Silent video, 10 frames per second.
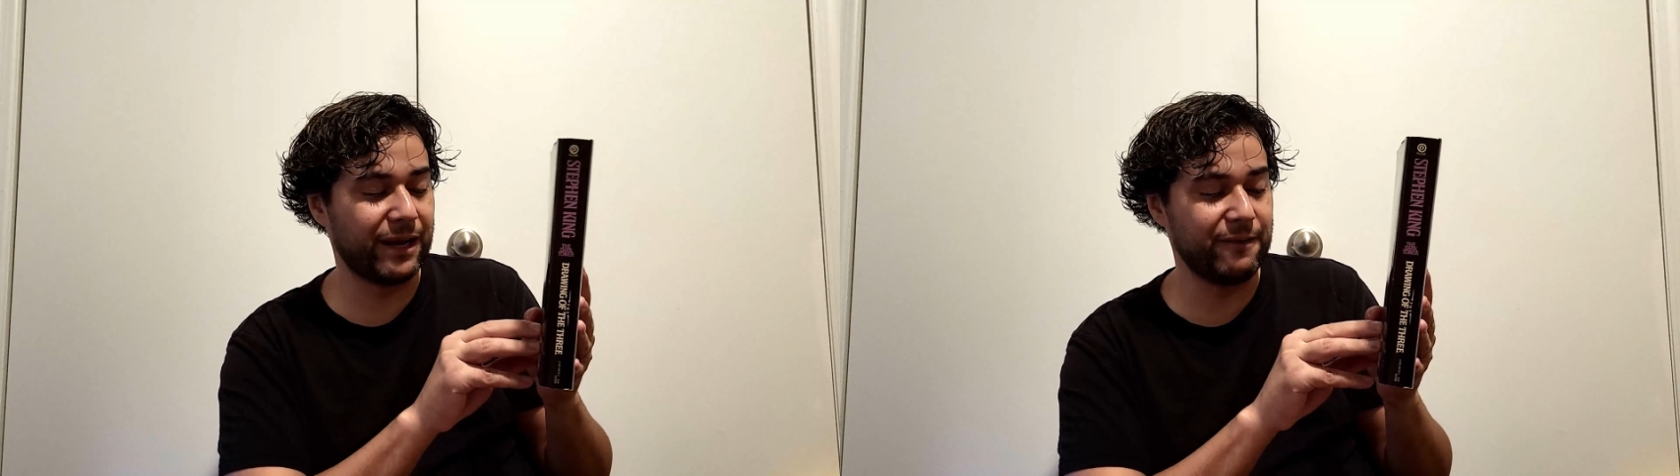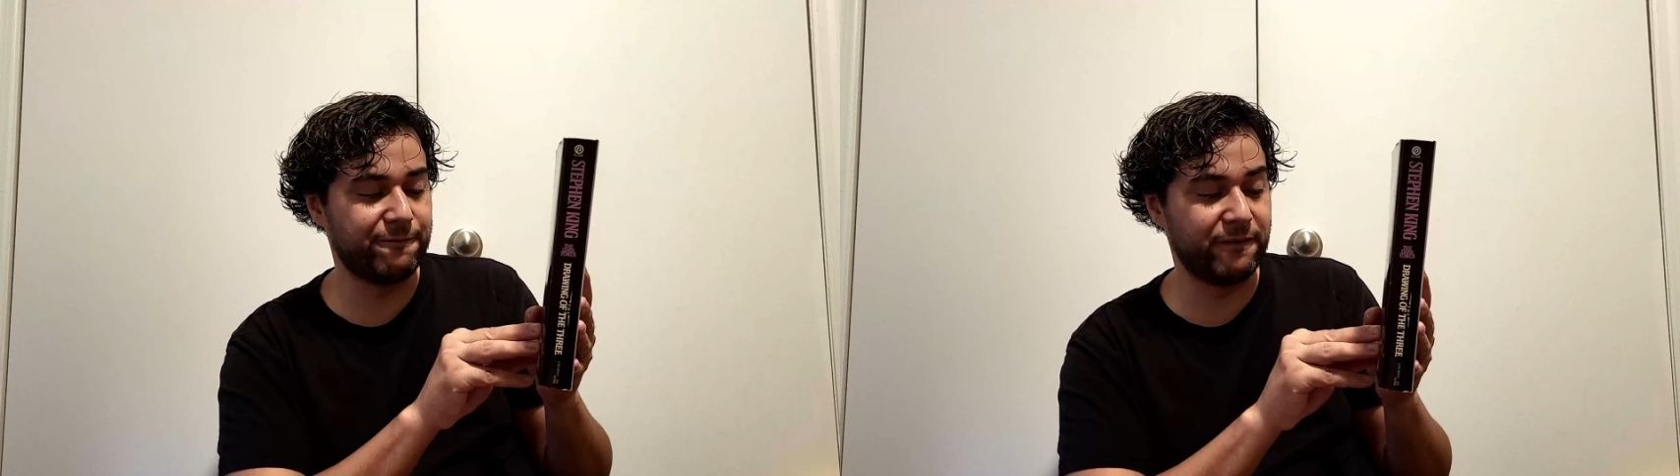
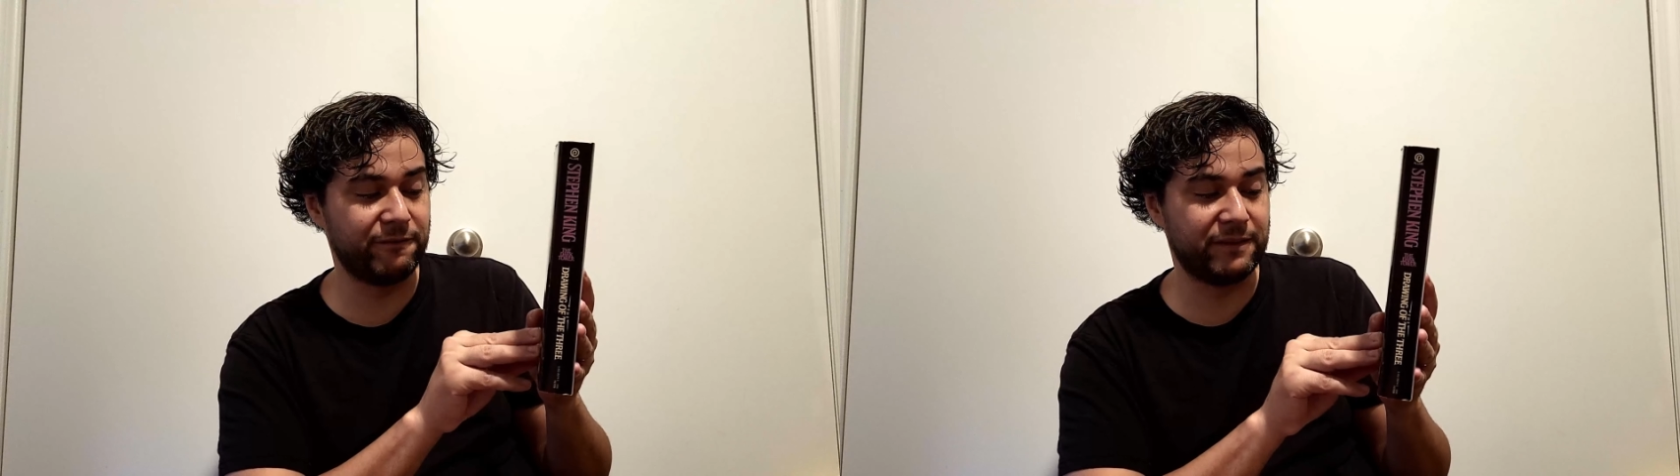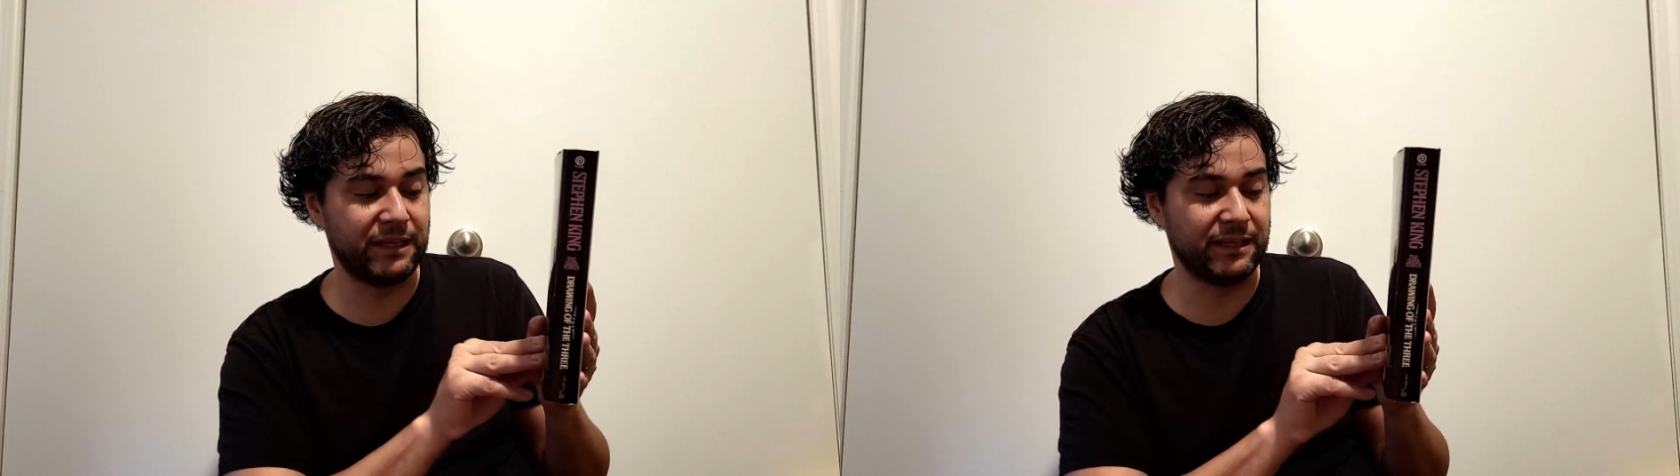
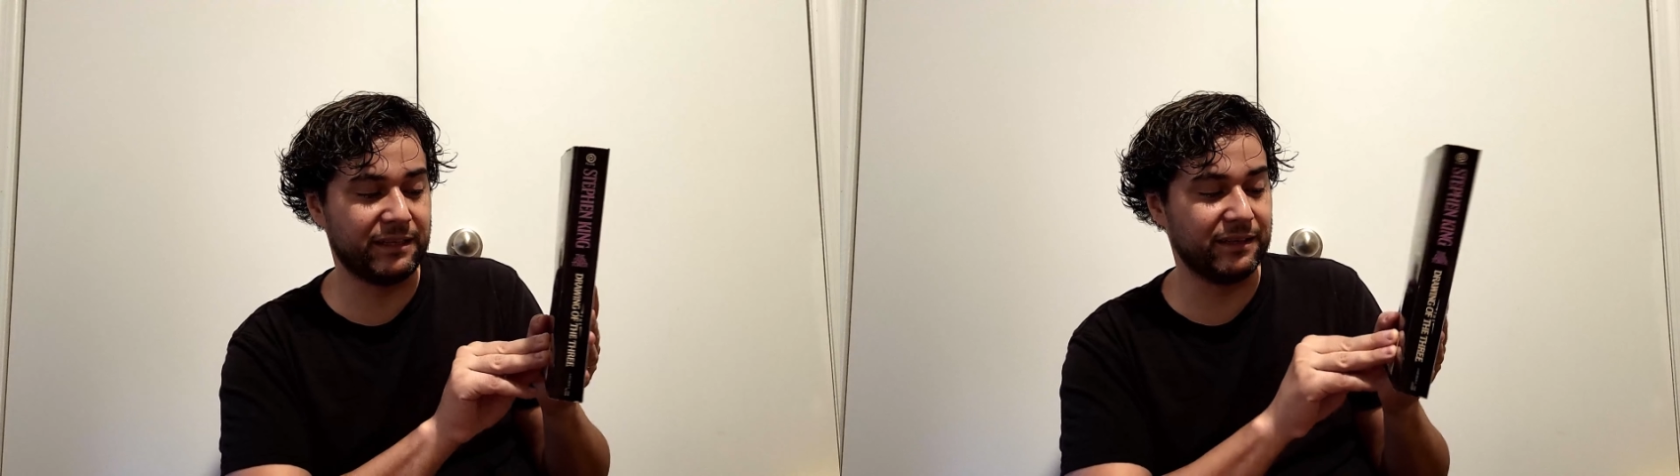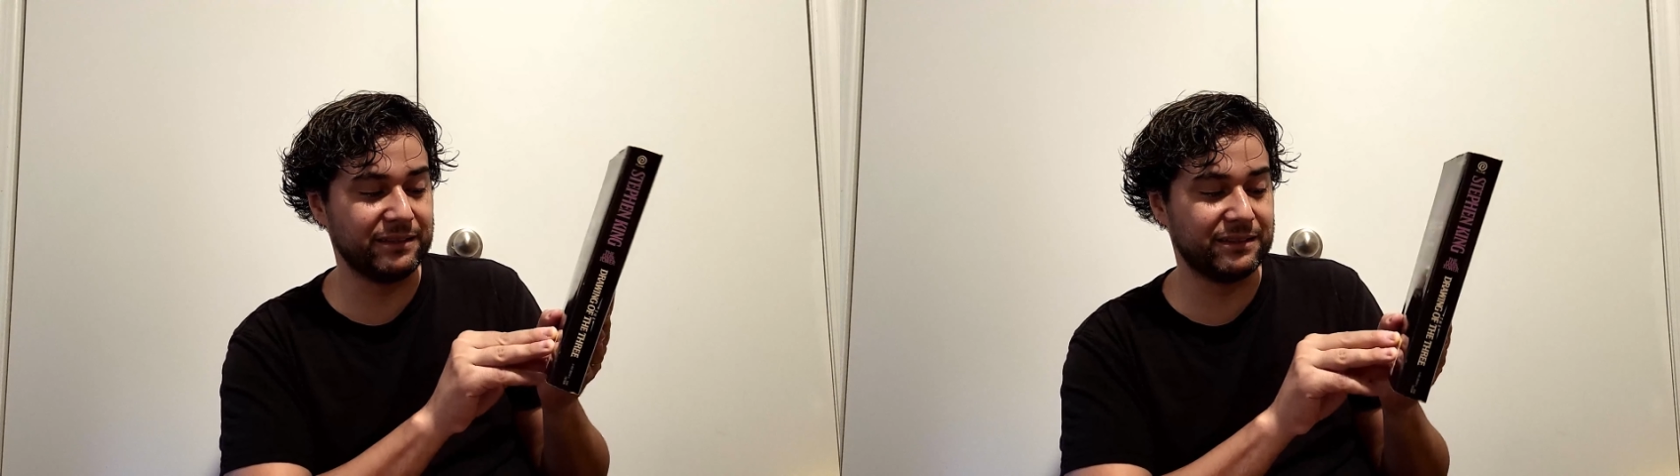8.50 it
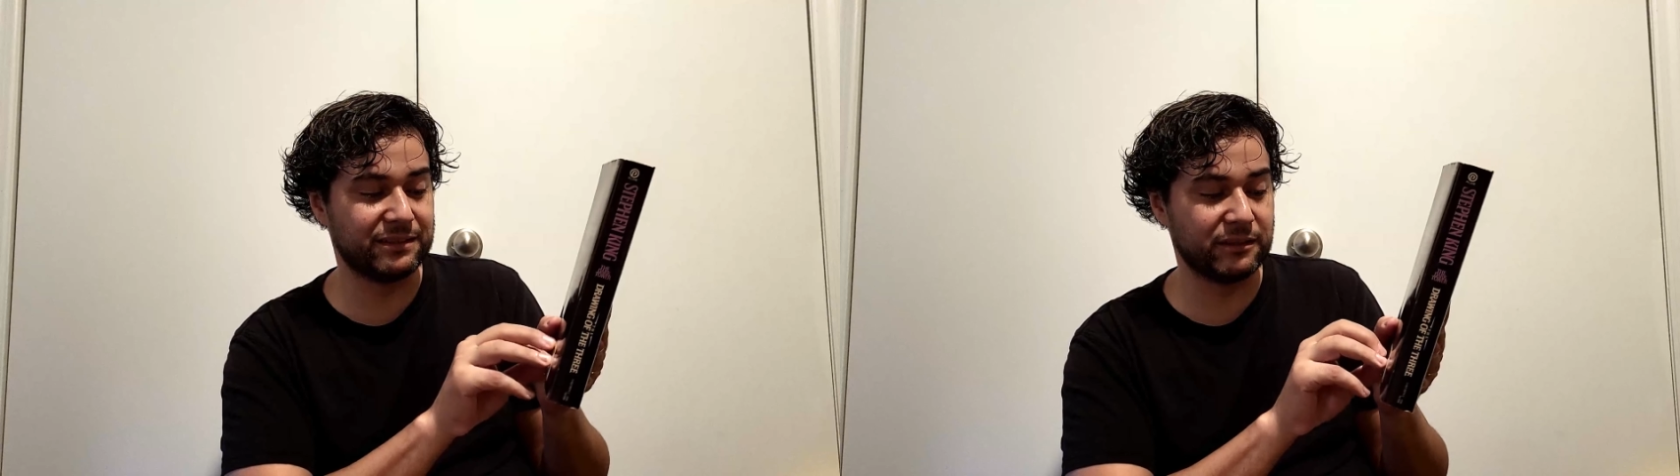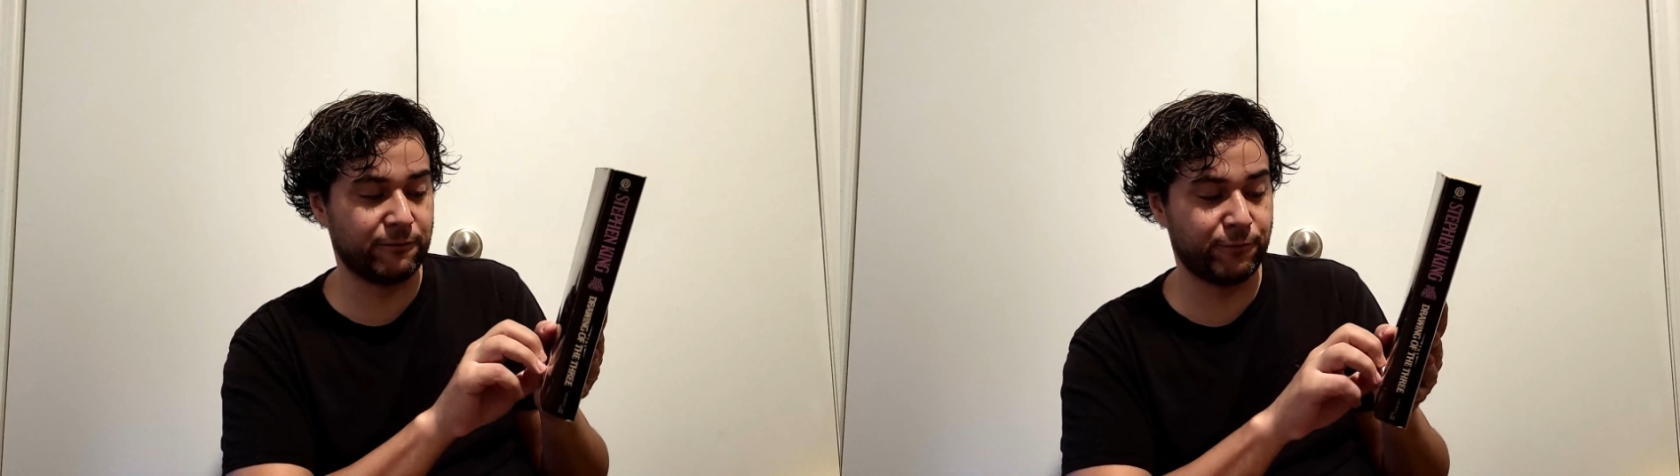does
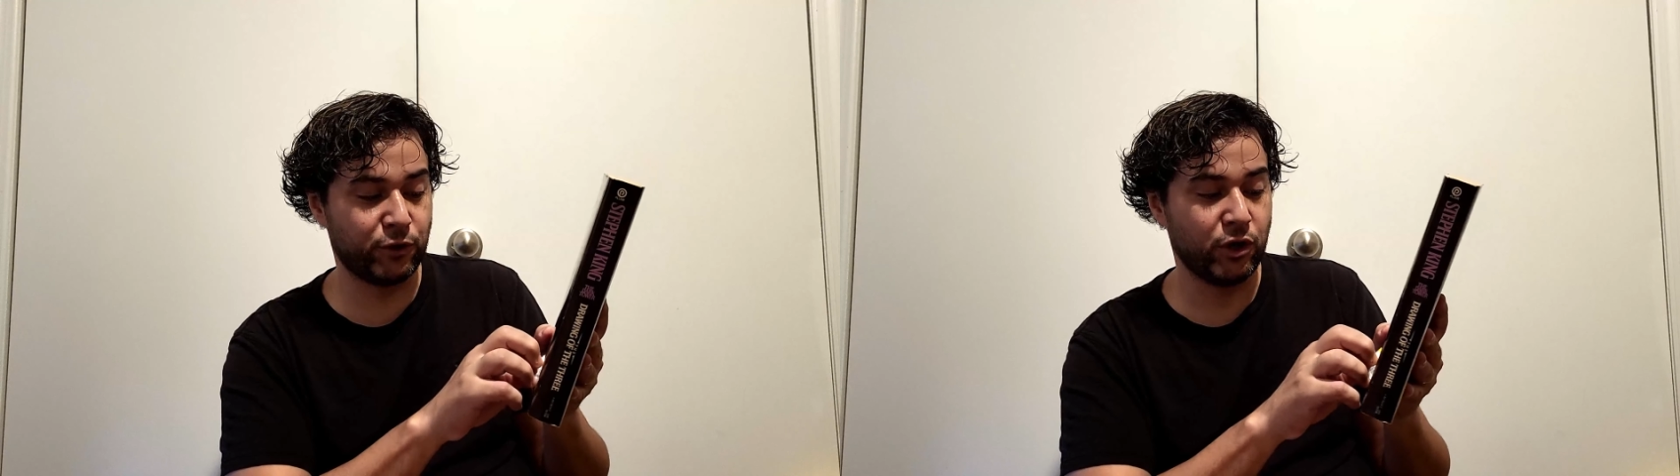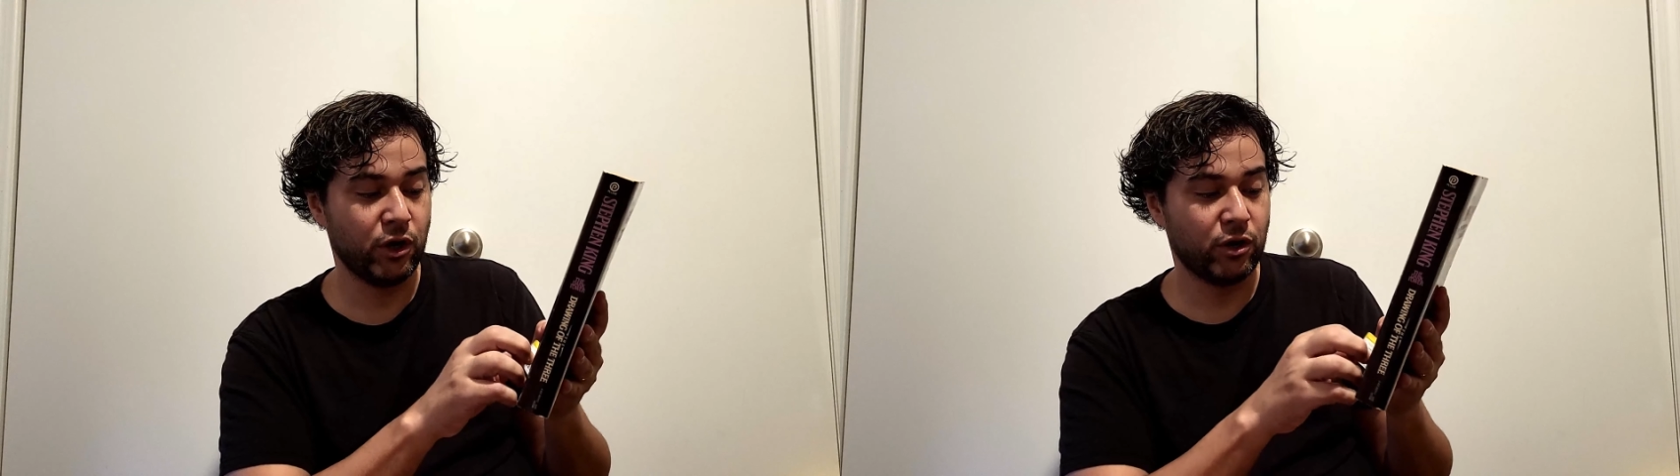sell
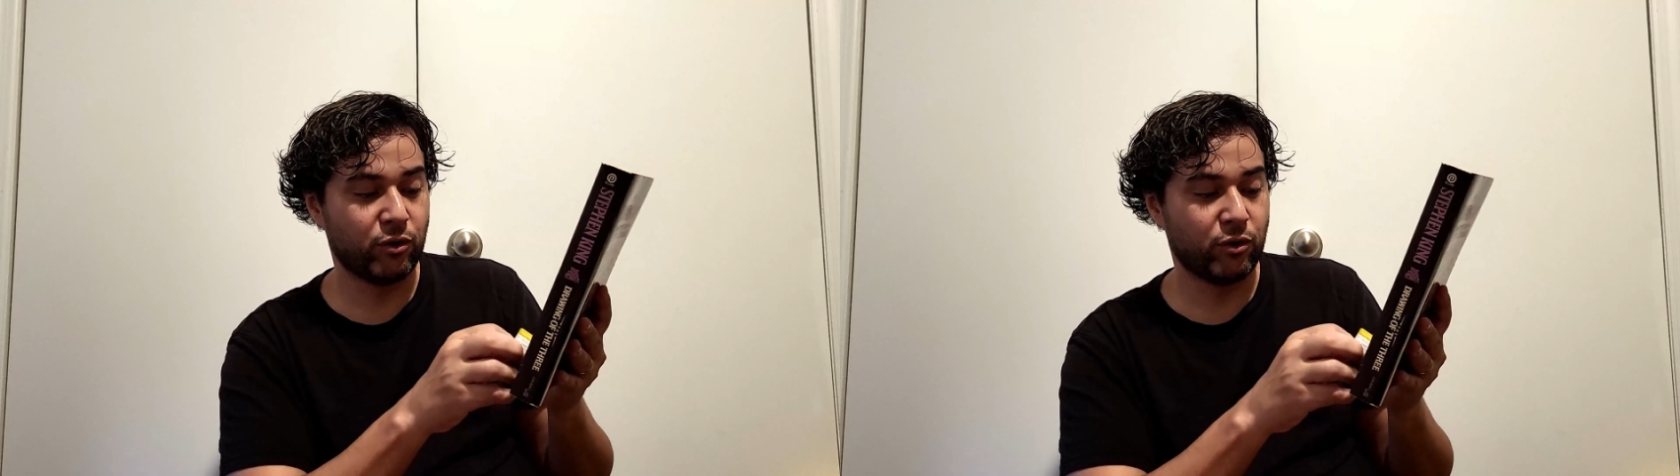for